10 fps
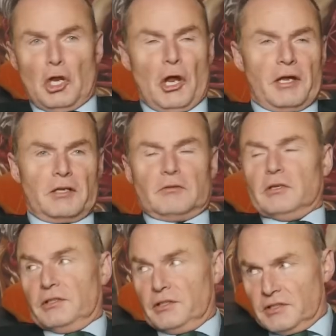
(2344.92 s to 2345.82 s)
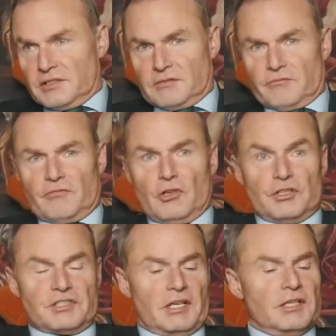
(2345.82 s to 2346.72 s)
like, in this
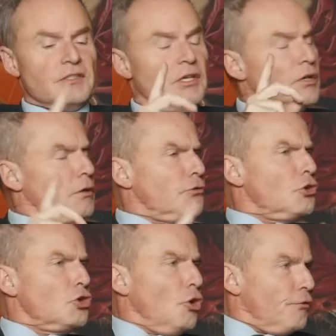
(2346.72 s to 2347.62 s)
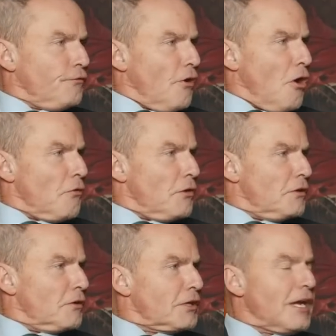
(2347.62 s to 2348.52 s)
first case, The Godfather,
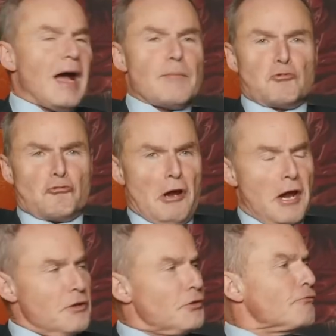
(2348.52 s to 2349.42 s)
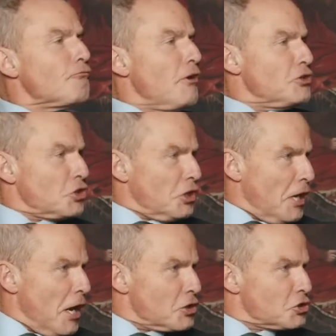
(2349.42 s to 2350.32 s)
Cabaret, The French
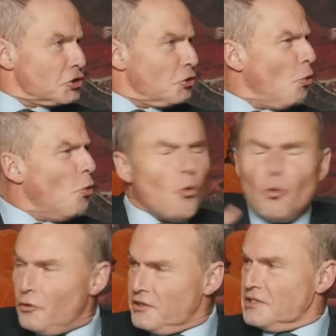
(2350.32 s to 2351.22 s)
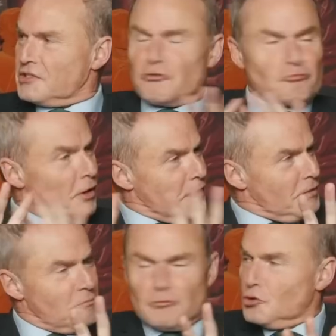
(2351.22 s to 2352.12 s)
Connection, mm. all these great
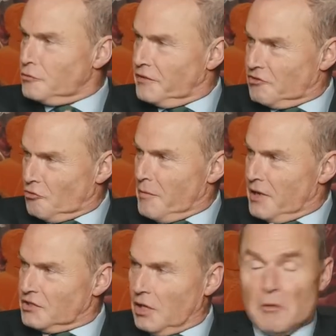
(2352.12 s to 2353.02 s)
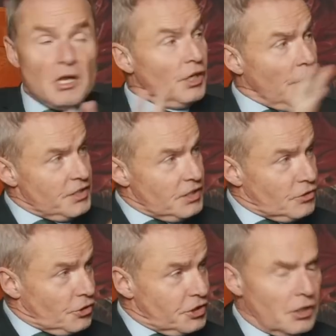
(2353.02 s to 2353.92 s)
movies from that time. nineteen
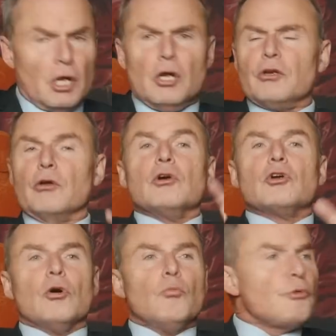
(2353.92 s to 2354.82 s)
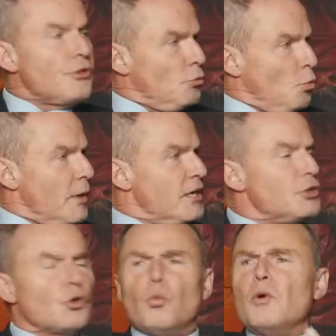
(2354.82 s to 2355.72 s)
thirty-nine, you know, Gone with the
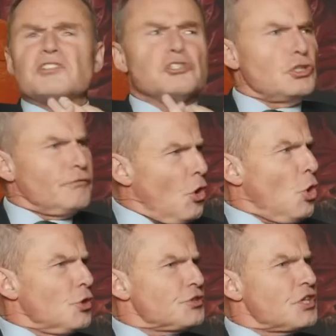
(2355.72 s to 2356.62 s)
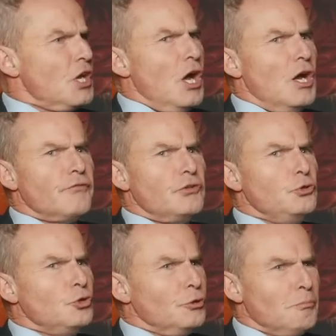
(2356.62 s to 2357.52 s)
Wind, yeah. The Wizard of Oz, A Few
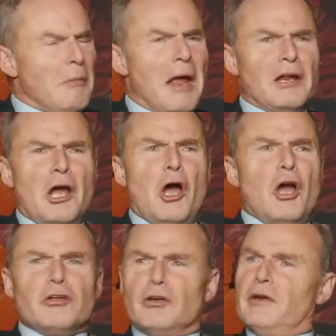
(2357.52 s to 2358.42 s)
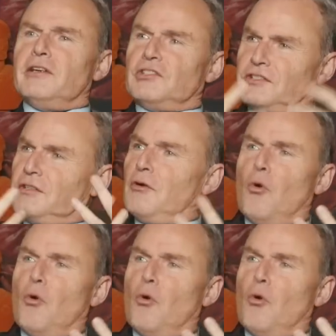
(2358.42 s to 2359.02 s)
Good Men. You know, it just,